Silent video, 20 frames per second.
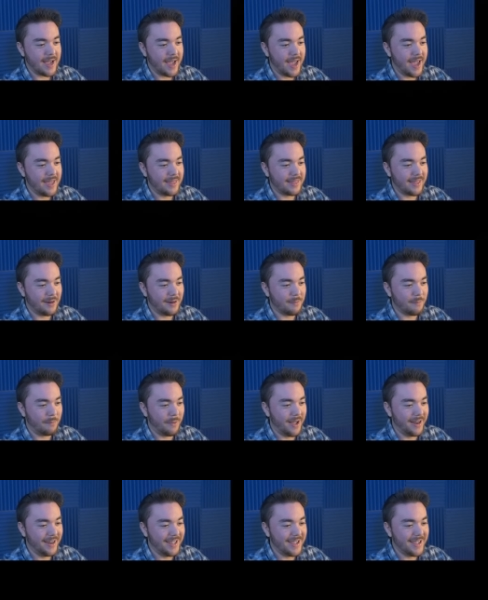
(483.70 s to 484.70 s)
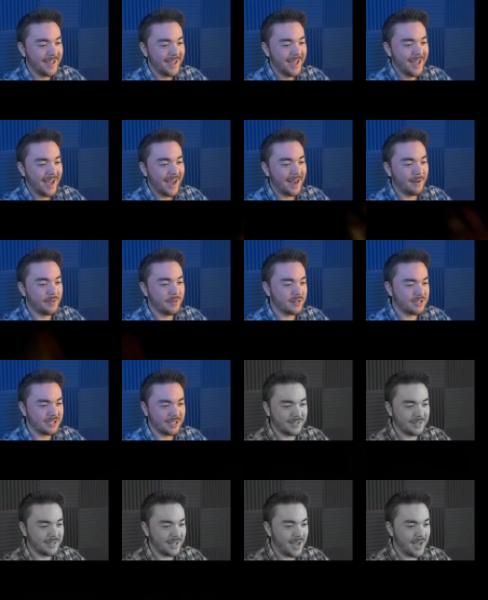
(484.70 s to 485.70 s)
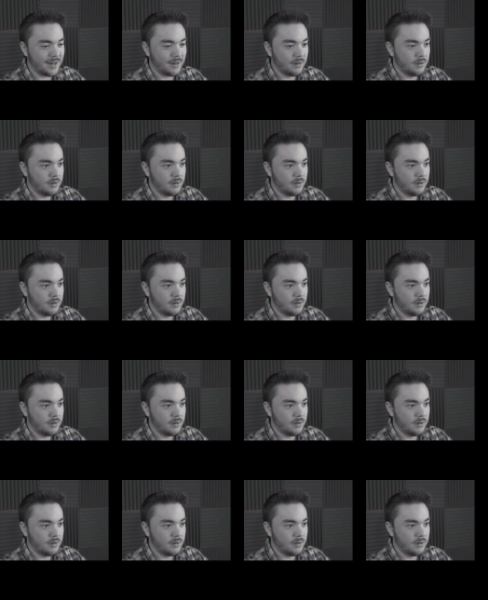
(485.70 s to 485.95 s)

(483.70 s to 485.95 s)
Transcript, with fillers: hey there, buddy. Um, there's a lot.